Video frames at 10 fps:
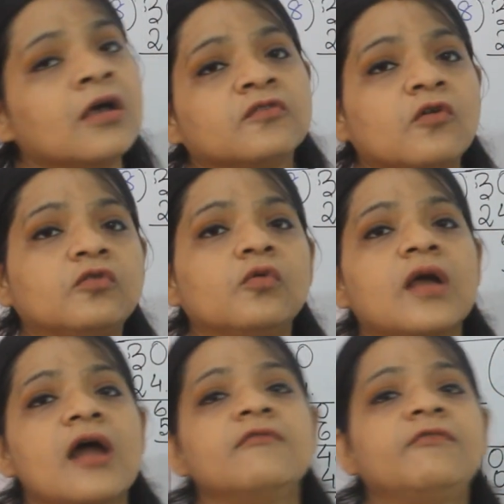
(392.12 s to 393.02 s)
So to
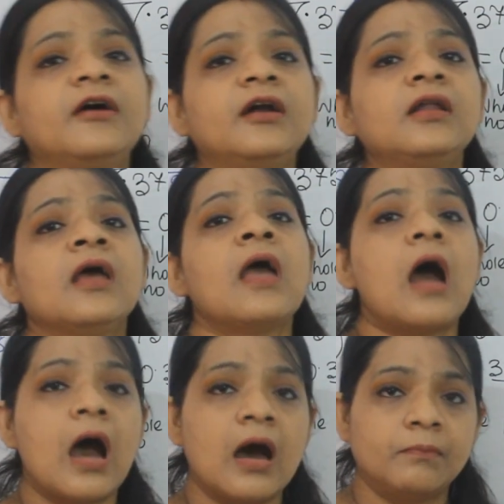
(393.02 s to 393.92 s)
convert
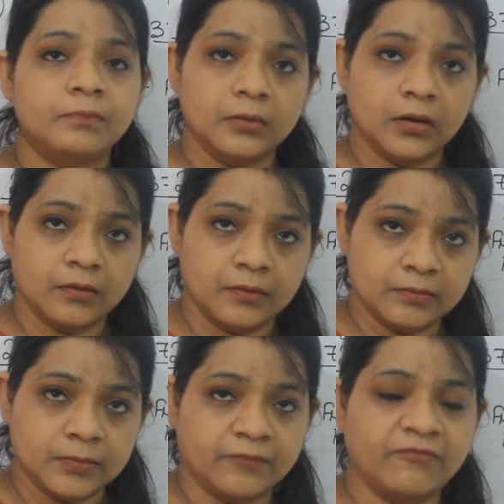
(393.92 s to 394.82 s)

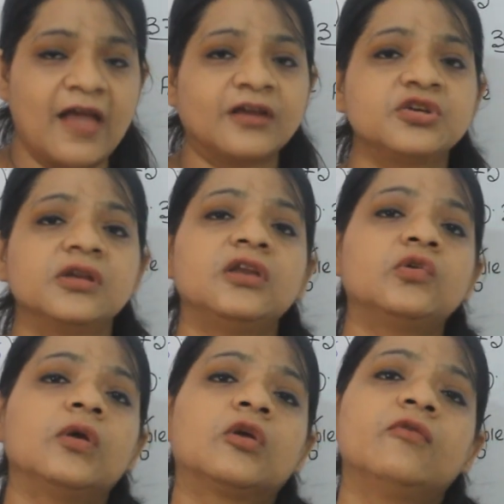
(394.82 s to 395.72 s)
fraction
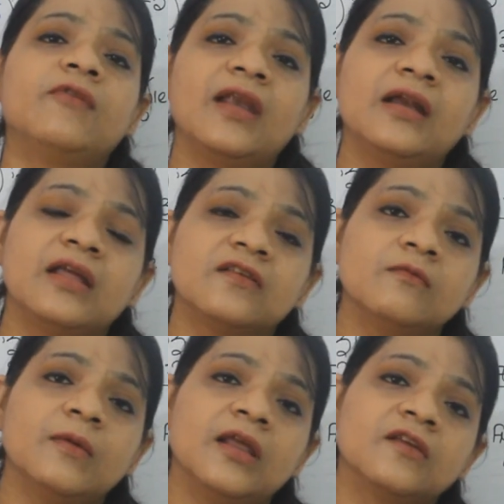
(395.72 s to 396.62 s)
into equivalent
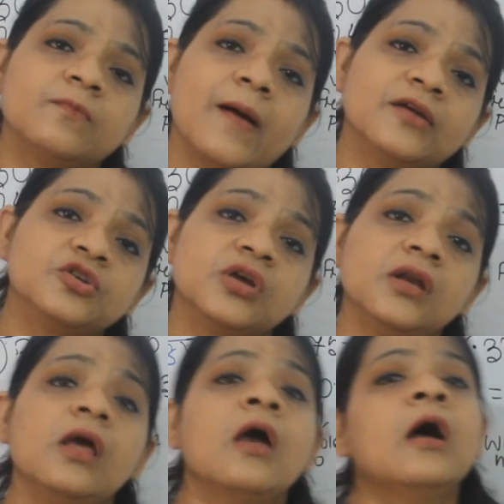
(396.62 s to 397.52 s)
decimal
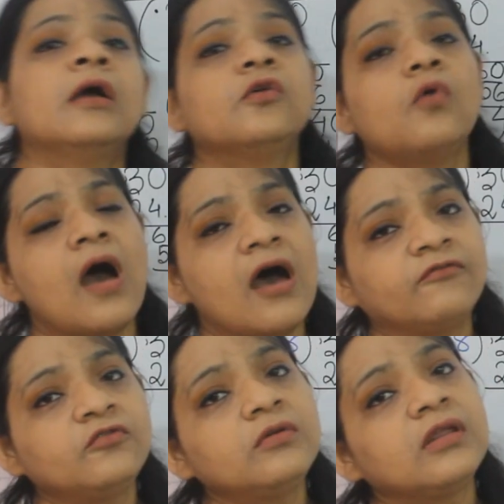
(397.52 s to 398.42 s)
expansion, you
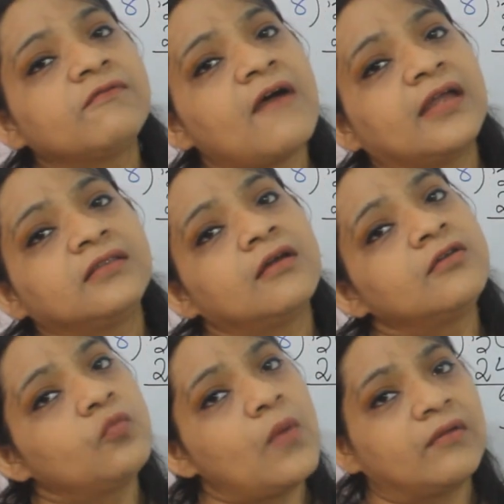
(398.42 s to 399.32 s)
have to divide the
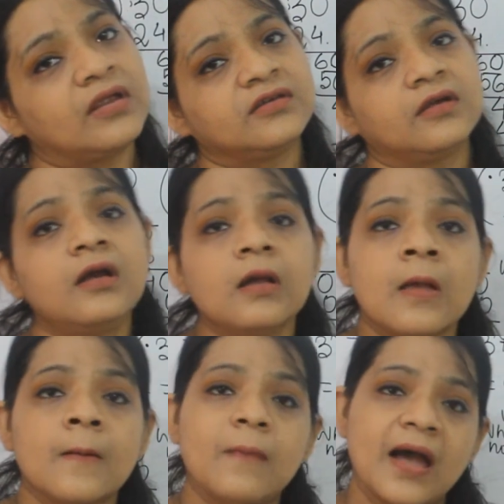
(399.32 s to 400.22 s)
numerator
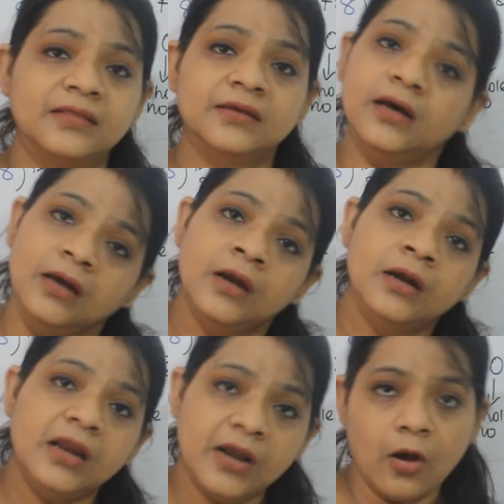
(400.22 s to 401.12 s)
by the
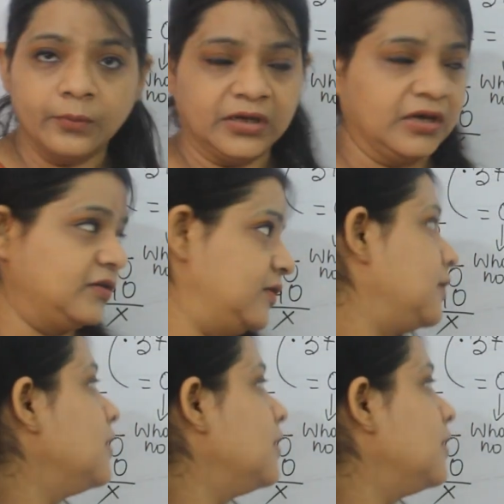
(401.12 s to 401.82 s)
denominator.